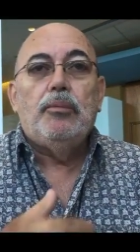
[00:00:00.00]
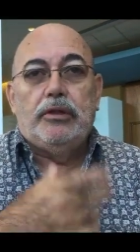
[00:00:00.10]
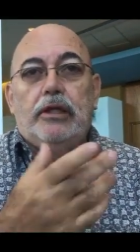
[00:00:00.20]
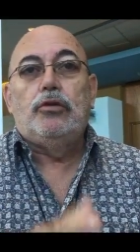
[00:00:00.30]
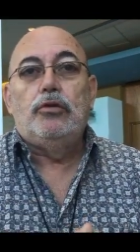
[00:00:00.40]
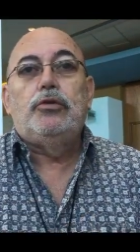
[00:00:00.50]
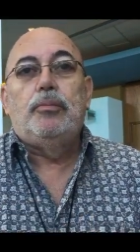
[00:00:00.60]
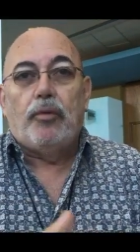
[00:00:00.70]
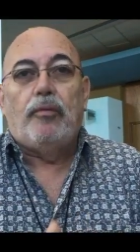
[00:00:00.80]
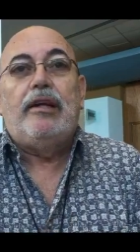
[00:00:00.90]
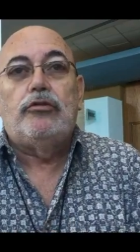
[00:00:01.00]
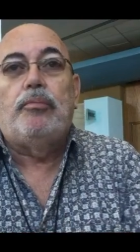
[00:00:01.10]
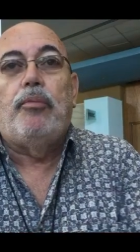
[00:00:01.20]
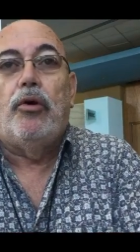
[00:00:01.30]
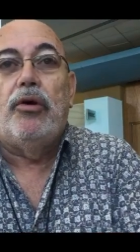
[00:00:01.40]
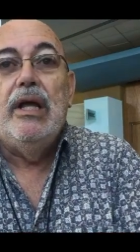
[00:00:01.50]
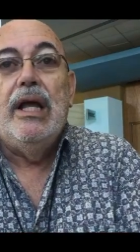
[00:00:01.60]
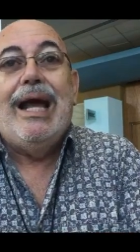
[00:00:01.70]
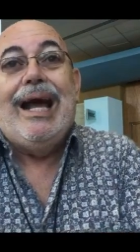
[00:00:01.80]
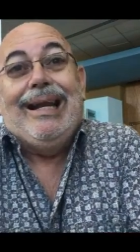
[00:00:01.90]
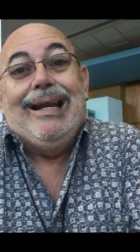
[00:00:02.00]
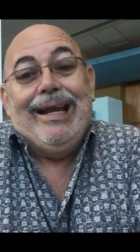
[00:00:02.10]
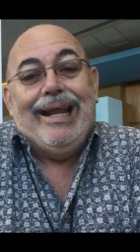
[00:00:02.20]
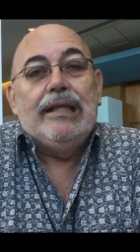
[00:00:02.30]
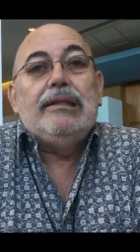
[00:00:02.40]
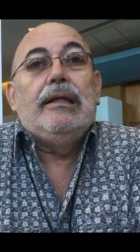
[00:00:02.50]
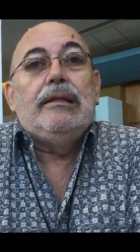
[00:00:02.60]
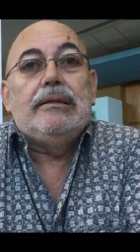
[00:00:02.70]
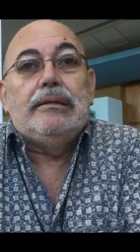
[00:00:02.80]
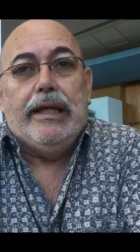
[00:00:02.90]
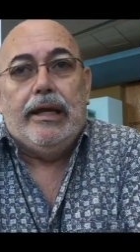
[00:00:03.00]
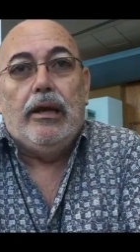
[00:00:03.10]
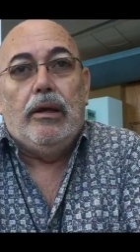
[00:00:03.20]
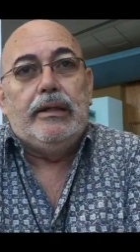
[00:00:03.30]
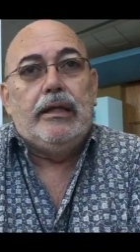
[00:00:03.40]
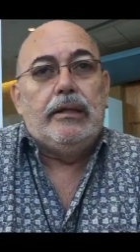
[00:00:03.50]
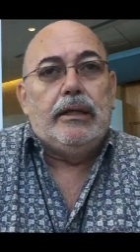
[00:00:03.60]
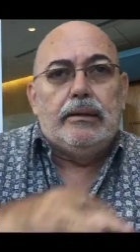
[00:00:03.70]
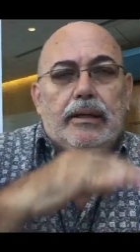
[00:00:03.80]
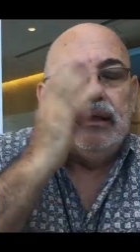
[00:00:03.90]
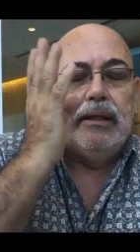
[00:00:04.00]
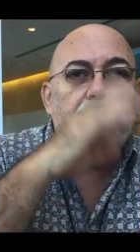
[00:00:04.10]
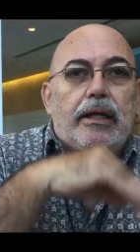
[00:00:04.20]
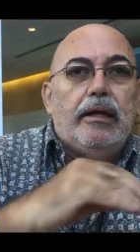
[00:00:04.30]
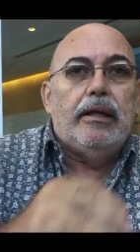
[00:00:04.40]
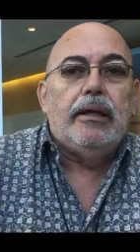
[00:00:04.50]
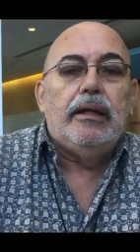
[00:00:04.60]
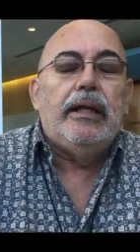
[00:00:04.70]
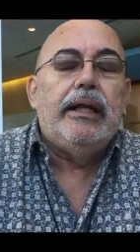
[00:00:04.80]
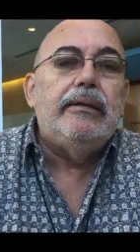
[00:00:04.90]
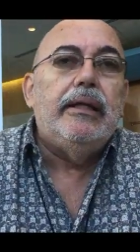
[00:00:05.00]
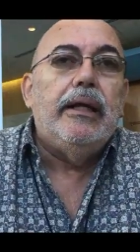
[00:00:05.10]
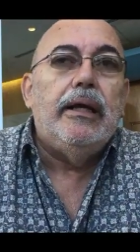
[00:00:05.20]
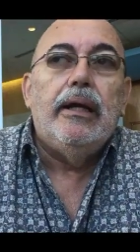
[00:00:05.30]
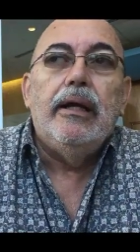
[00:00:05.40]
but they could provide support and let the the, the, the, the let the